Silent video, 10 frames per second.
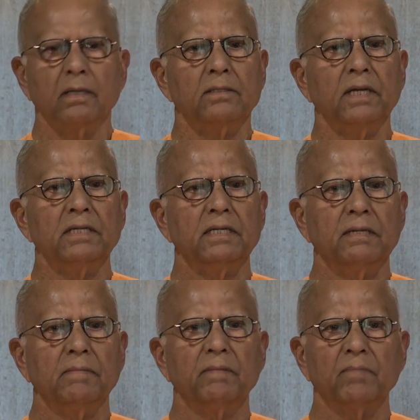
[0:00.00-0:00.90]
Then he
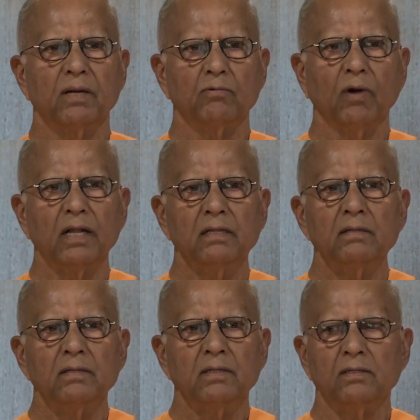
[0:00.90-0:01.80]
remembered while
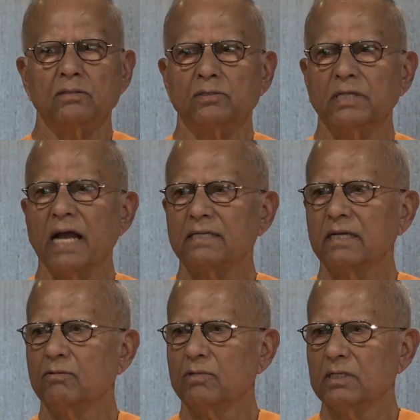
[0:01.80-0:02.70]

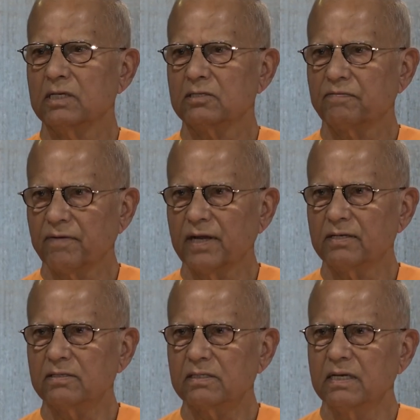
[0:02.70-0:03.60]
chatting with his
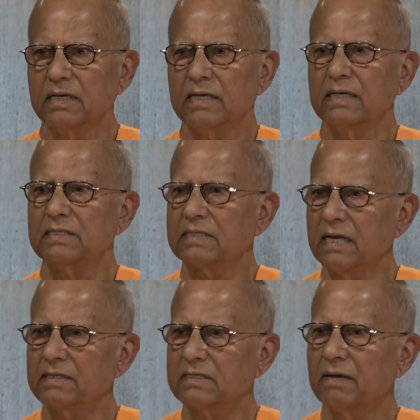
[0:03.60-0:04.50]
friends, he
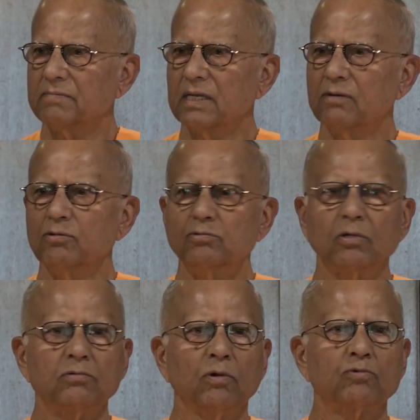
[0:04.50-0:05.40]
said something which
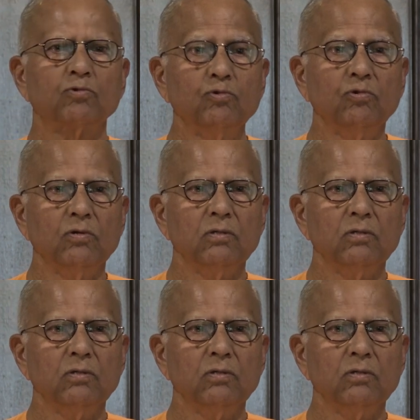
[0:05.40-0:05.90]
was not true.